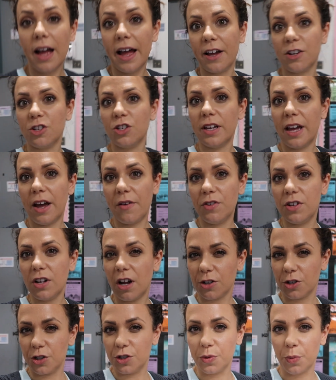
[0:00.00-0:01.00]
i actually have a
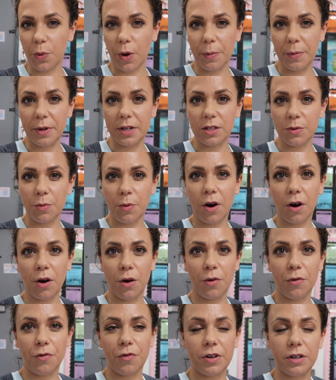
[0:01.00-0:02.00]
doctor's appointment
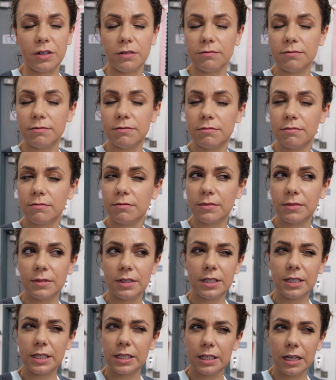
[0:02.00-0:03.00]
tomorrow for
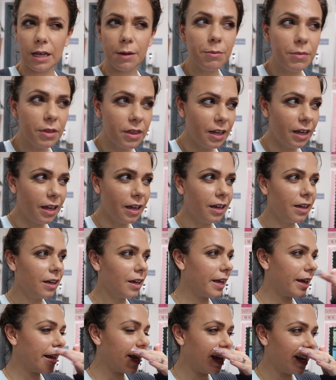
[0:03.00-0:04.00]
something.
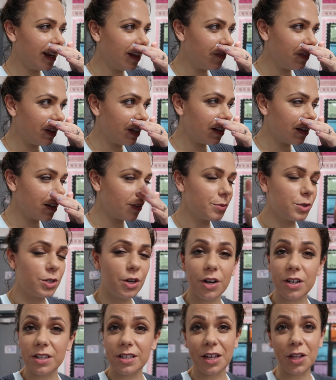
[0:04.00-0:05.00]
I can't even, I'm
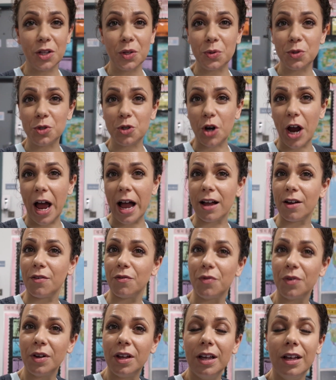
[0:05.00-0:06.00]
starting to like lose track
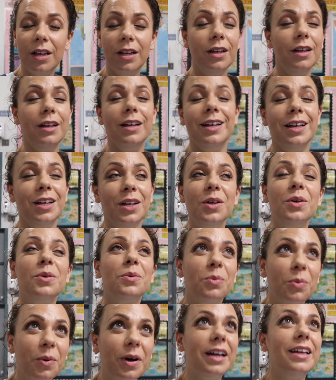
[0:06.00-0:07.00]
of
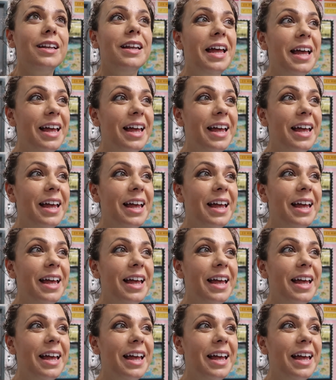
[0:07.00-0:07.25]
what